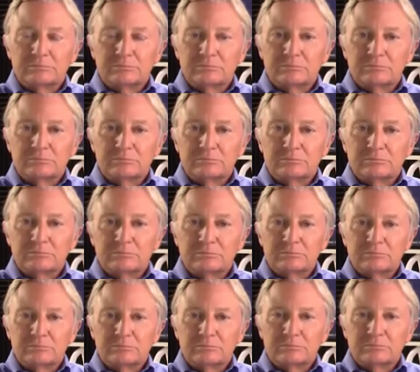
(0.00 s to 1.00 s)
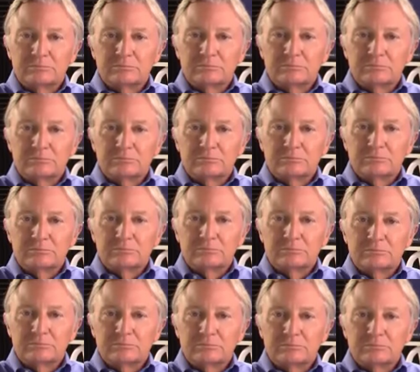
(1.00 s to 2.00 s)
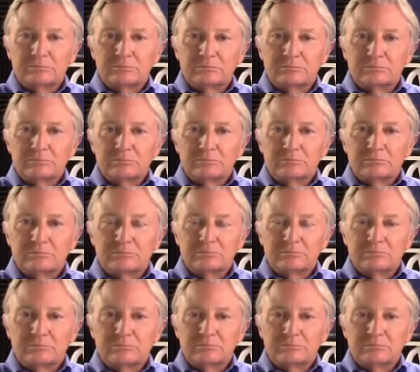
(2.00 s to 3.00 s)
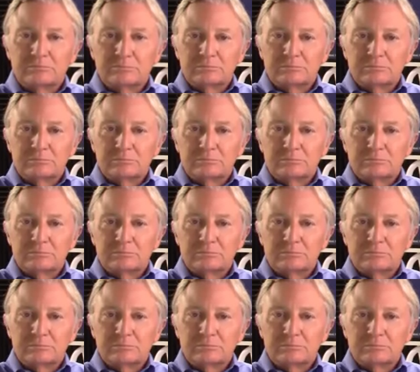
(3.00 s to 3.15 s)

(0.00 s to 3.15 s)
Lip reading: This person isn't speaking.